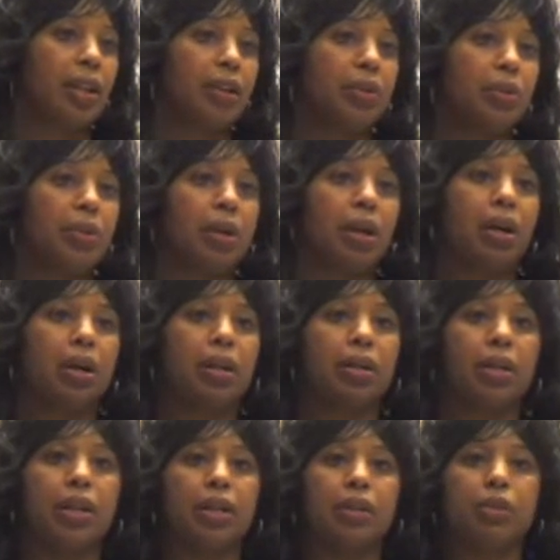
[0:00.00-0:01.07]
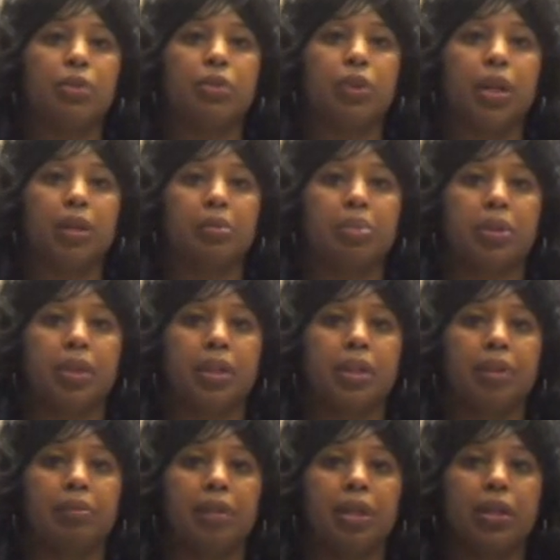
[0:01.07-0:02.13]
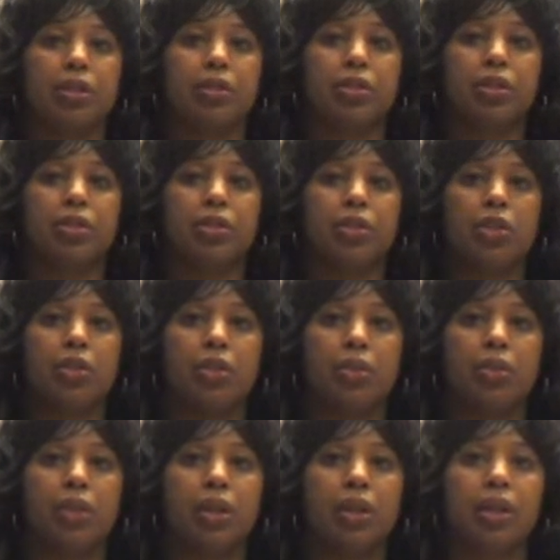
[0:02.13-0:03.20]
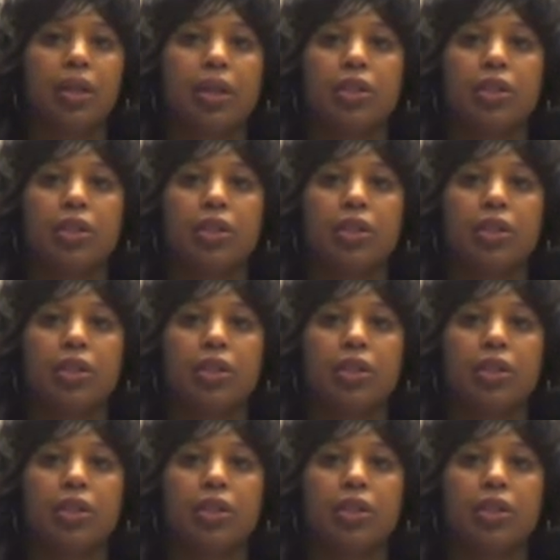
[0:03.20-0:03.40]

and who are incredibly committed to